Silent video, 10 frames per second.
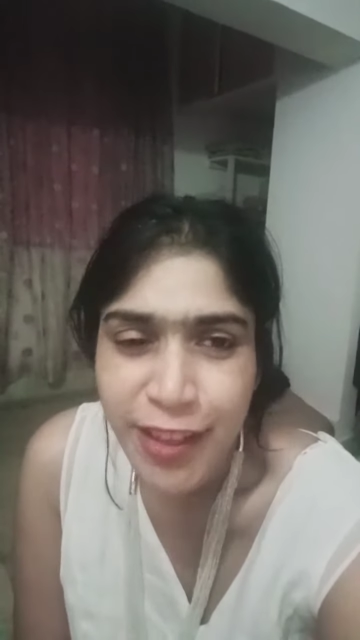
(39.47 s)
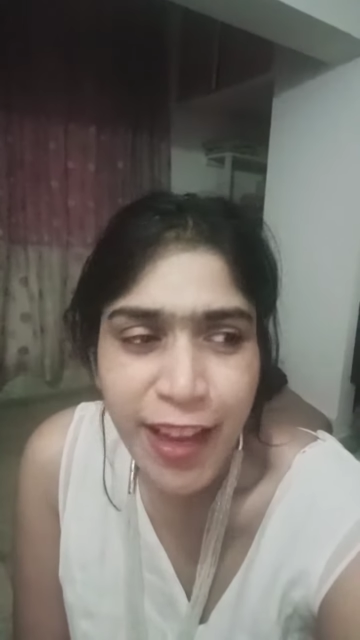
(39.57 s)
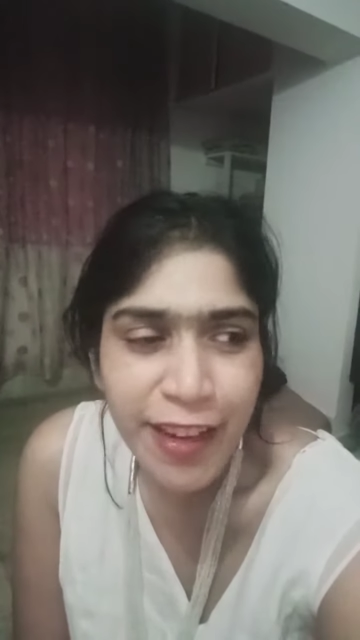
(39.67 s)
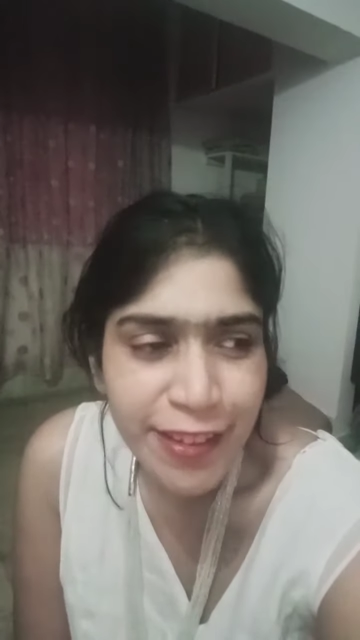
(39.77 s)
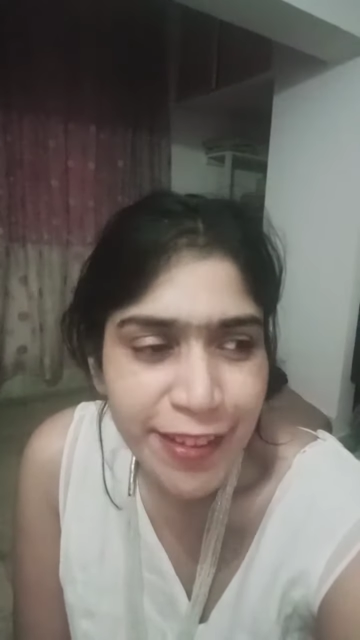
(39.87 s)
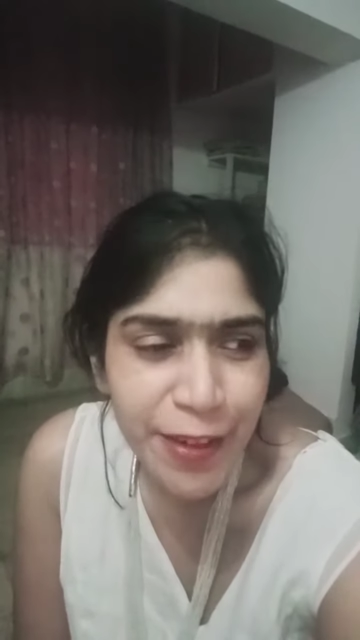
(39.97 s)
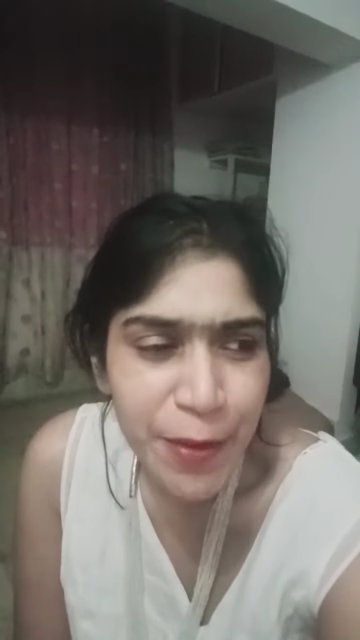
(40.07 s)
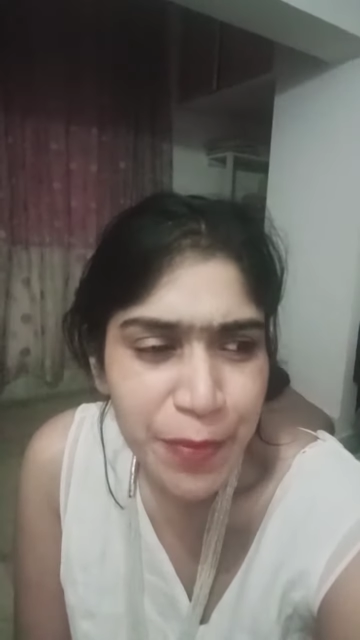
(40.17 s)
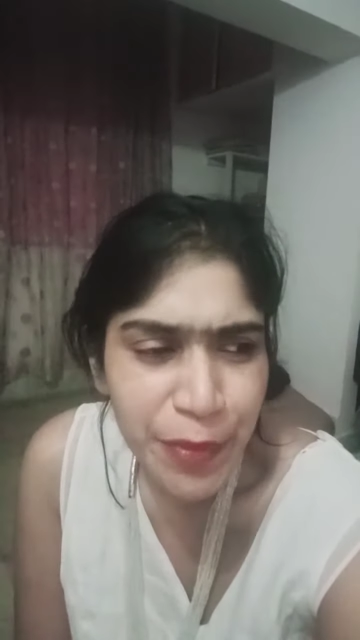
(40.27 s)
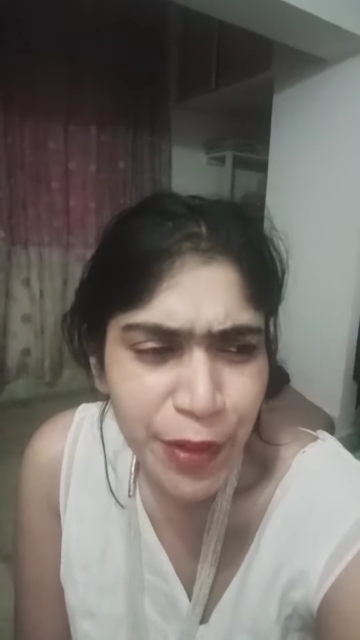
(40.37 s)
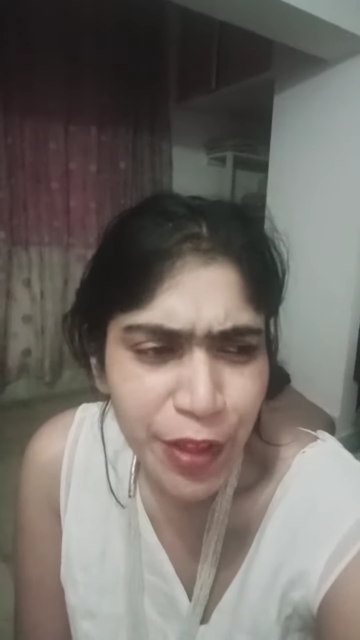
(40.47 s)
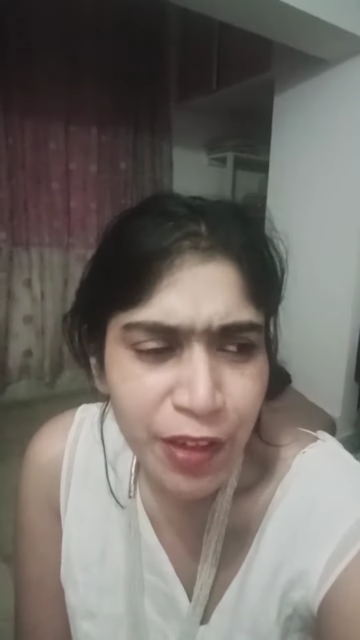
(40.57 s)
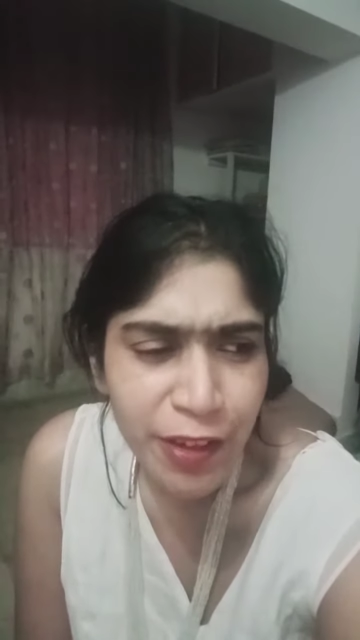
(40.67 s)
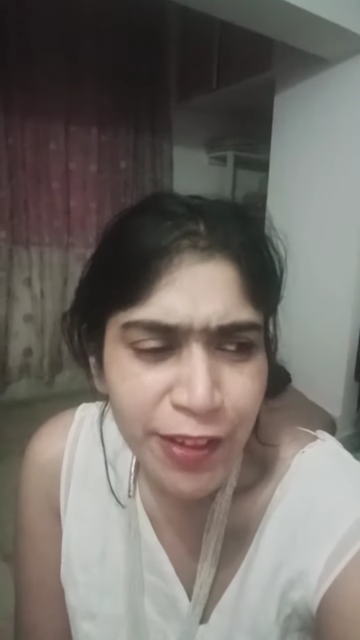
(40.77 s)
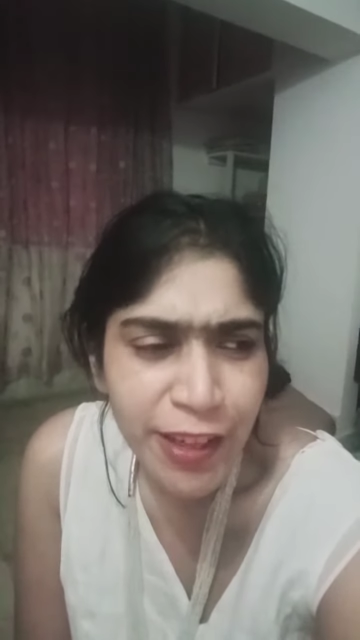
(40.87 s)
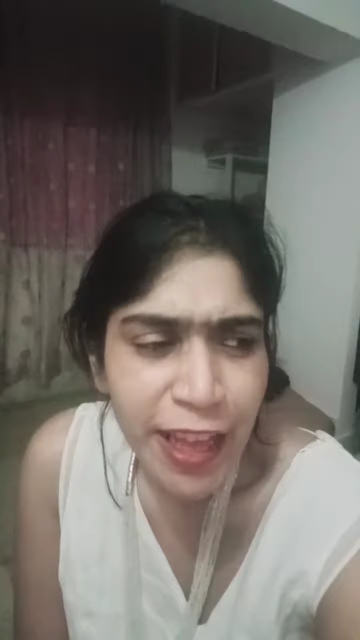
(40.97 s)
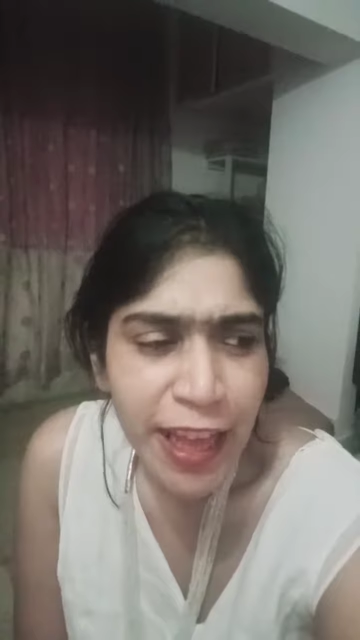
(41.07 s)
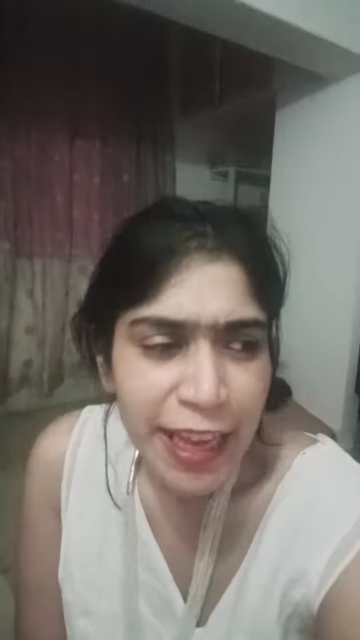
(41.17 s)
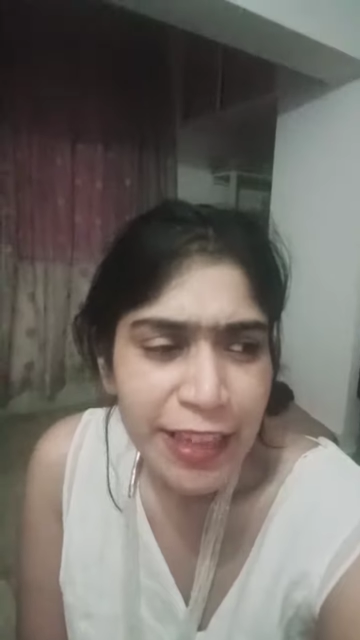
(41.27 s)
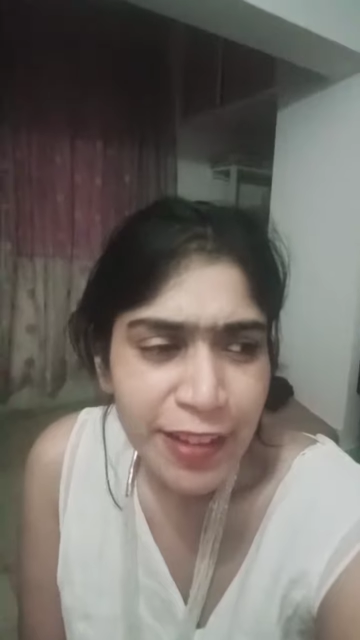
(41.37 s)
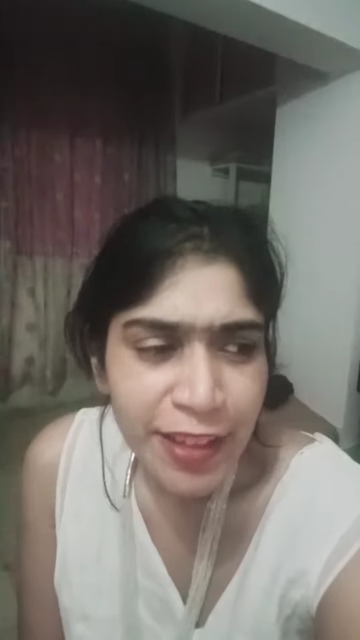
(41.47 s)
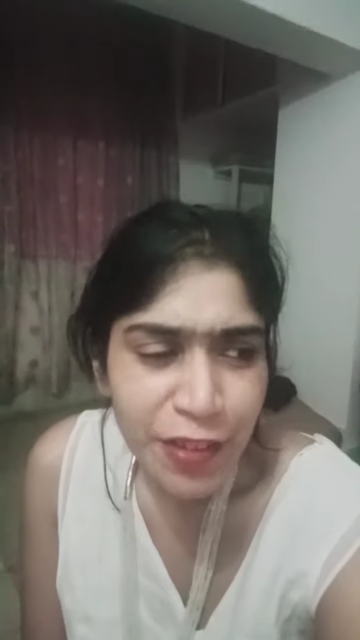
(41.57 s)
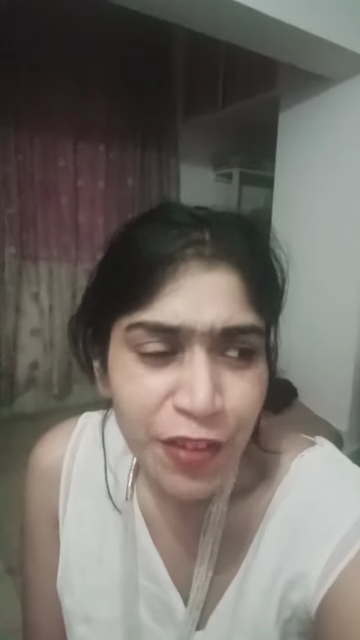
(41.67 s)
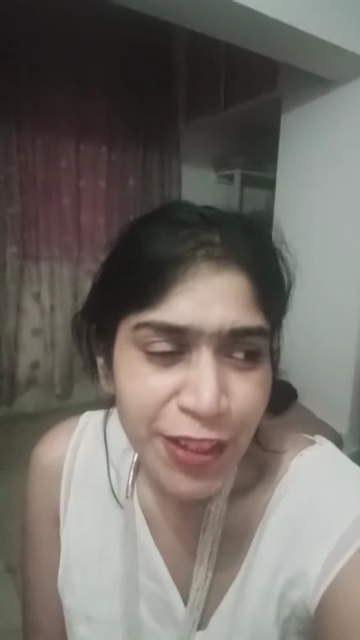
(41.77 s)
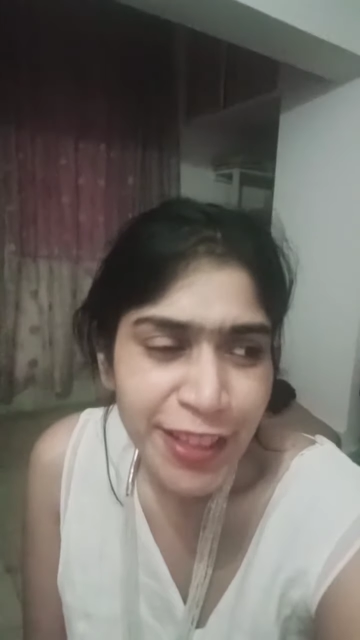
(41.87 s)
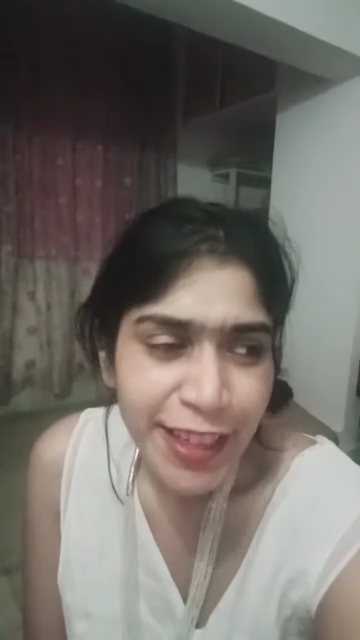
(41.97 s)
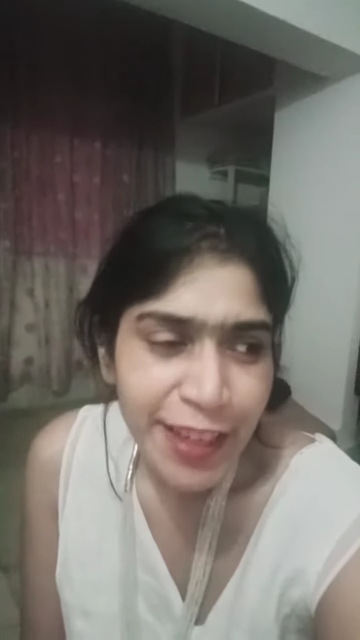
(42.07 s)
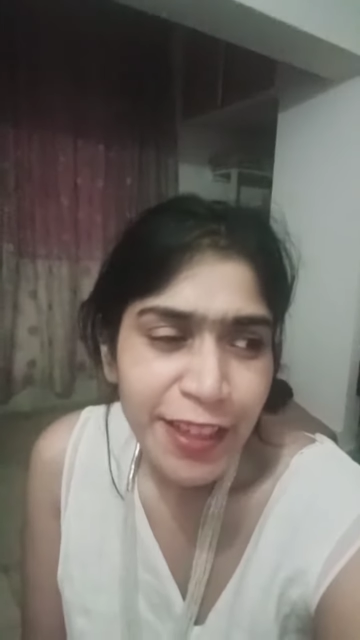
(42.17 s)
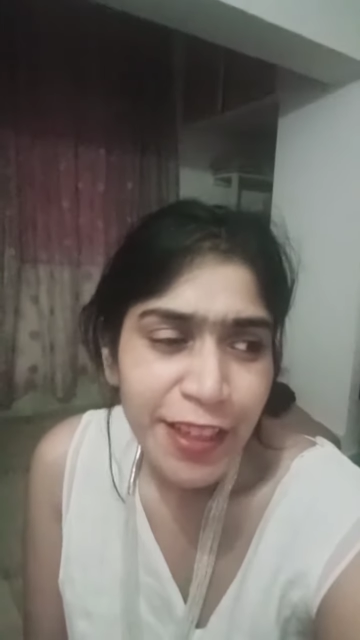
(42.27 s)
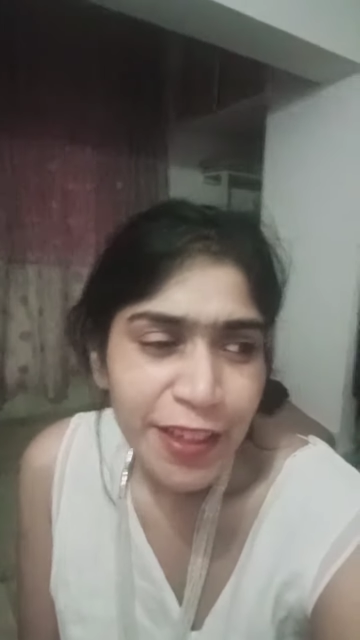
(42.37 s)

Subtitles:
And it's really like